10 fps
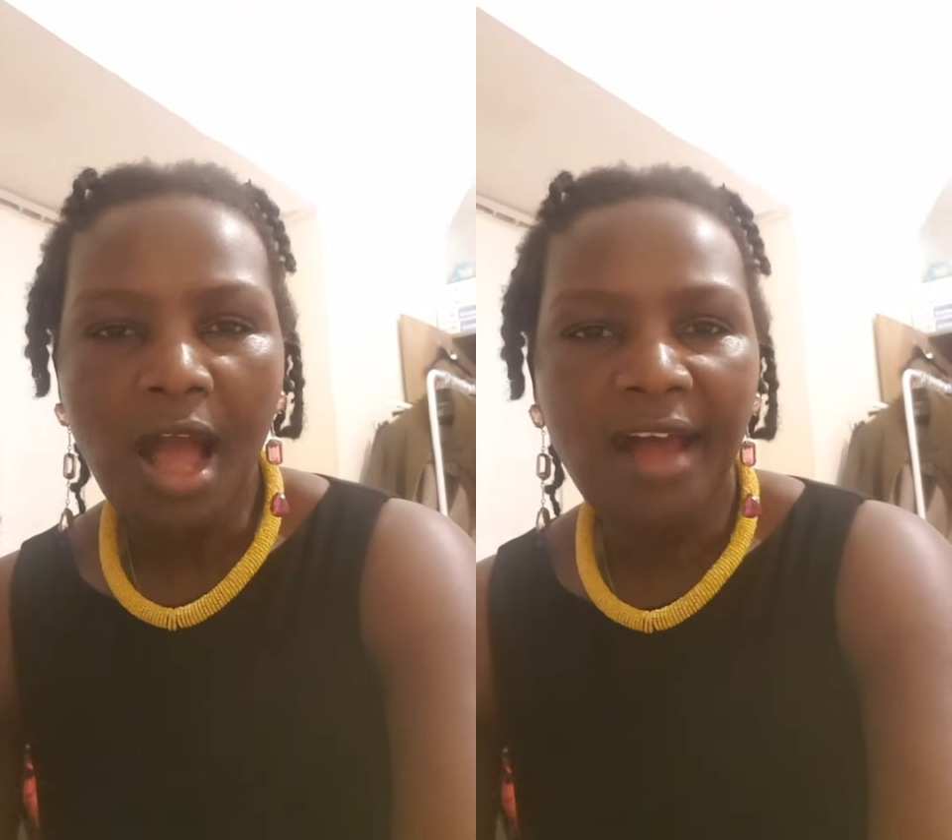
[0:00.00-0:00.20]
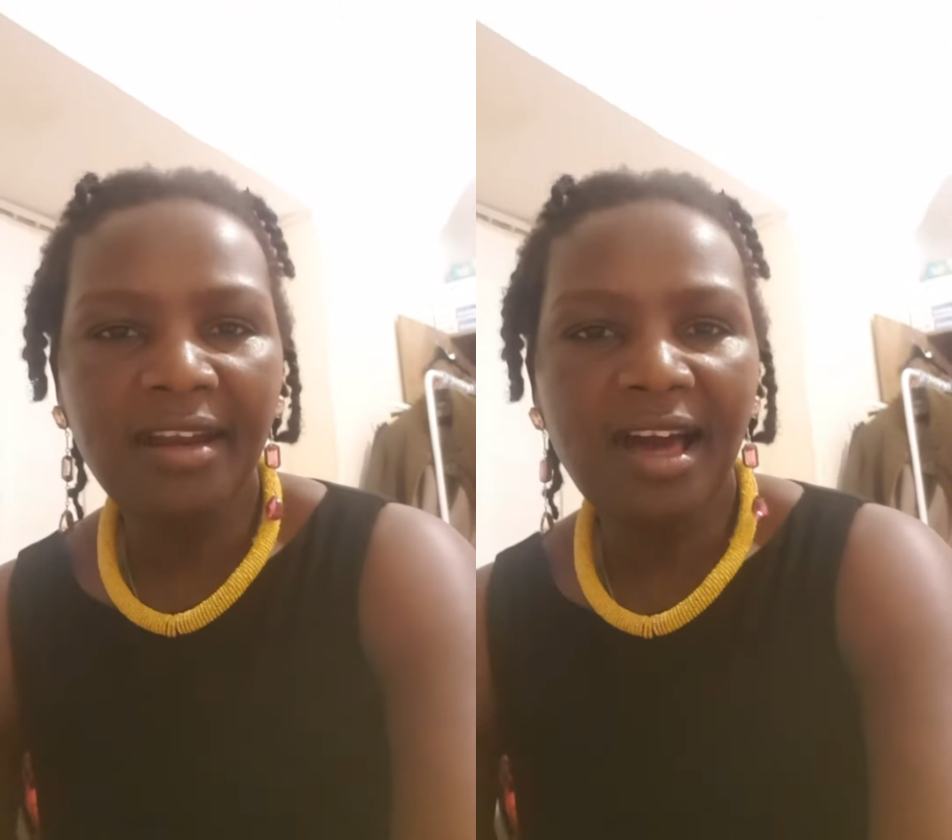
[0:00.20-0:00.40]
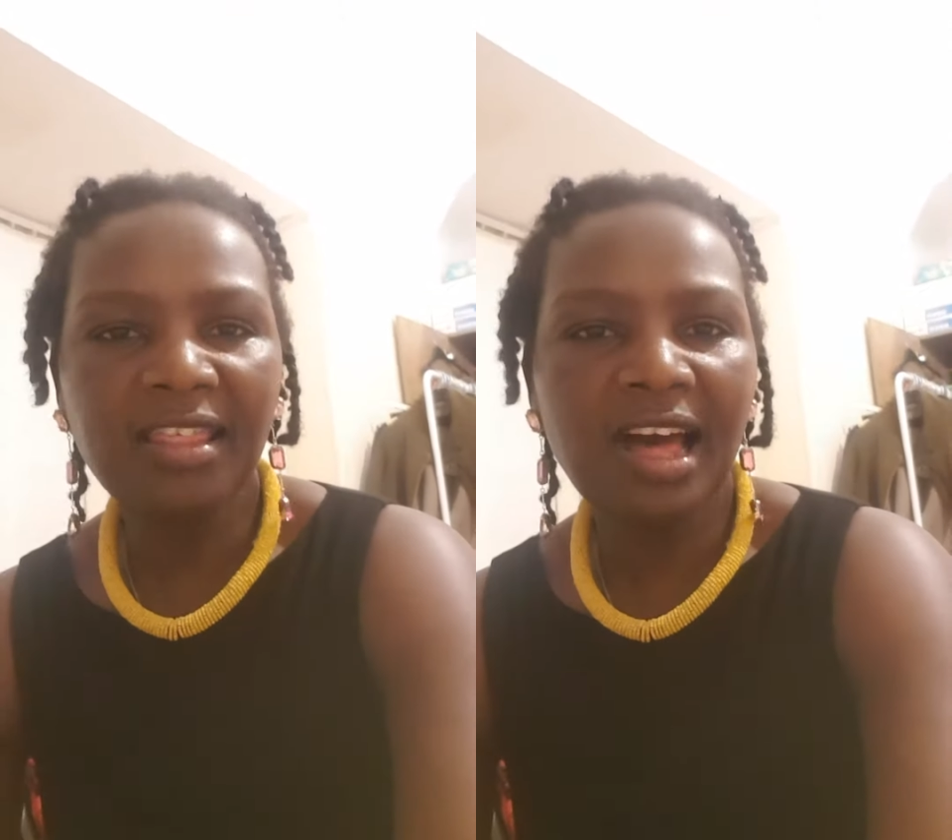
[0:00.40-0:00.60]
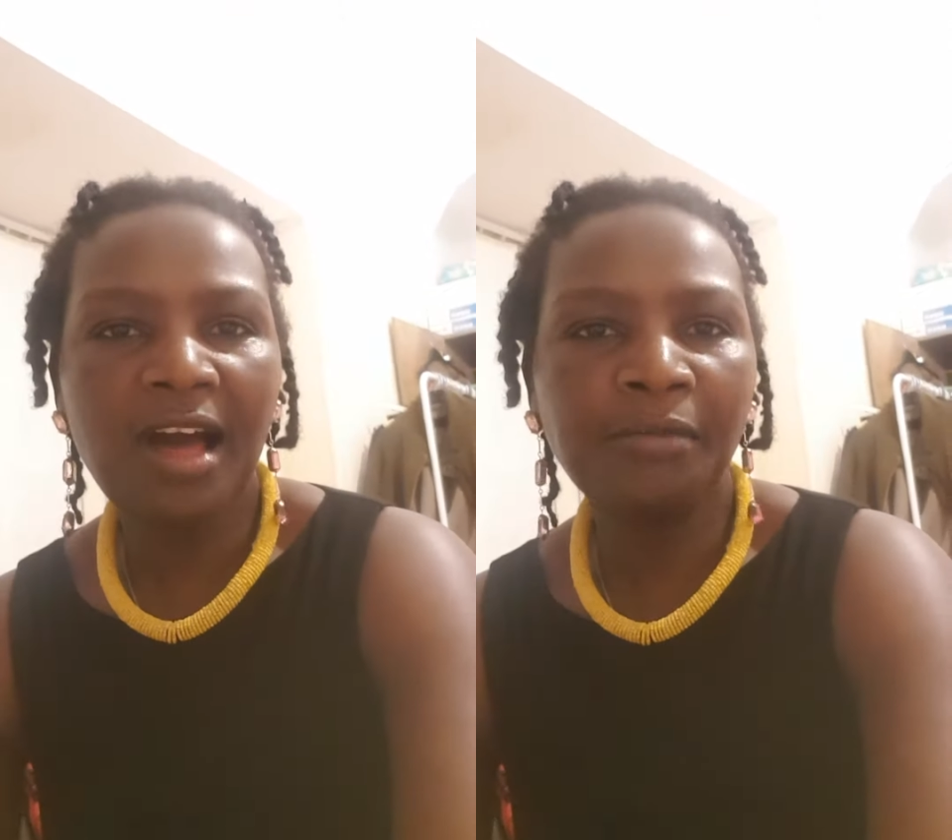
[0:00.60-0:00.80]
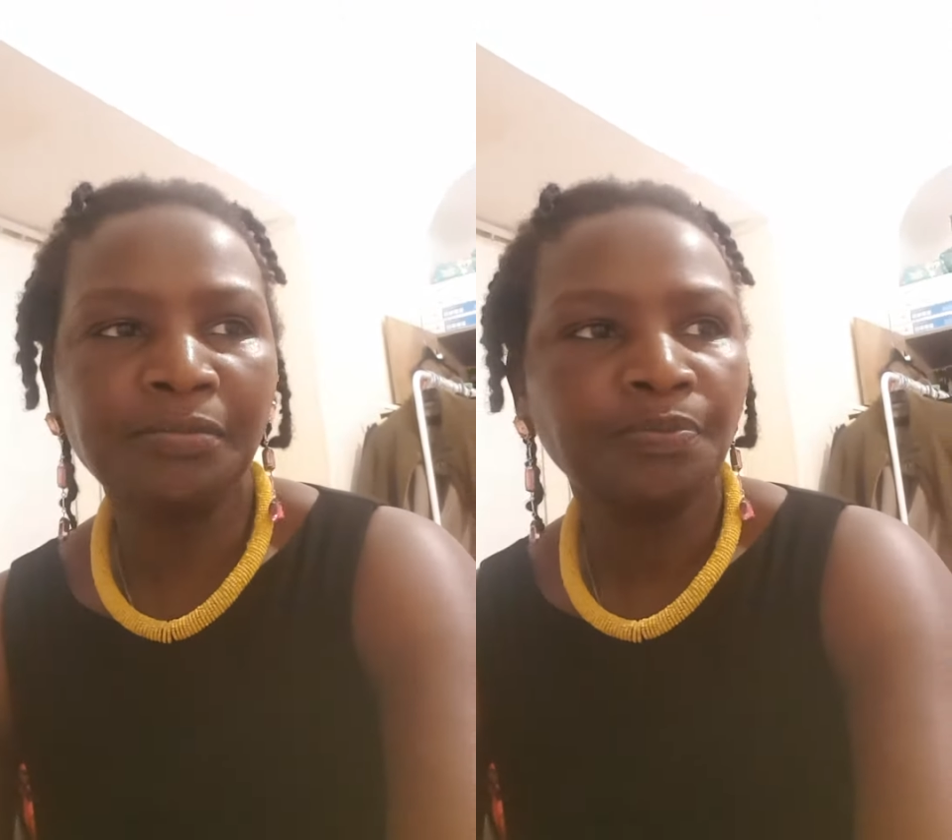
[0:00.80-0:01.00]

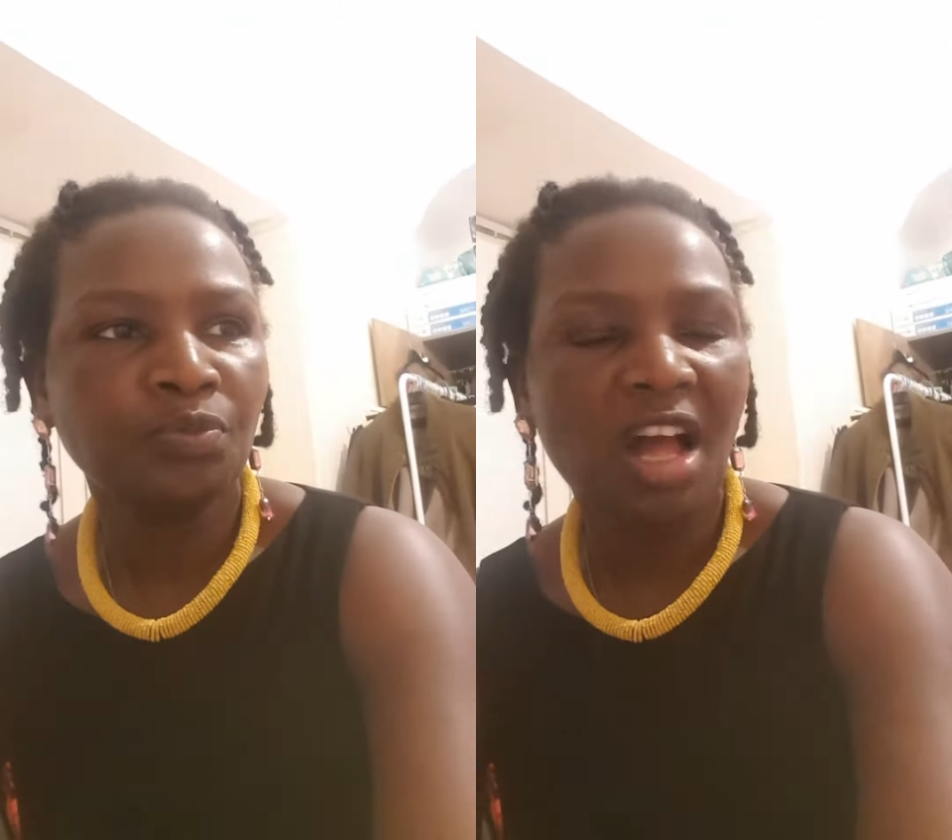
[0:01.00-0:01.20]
another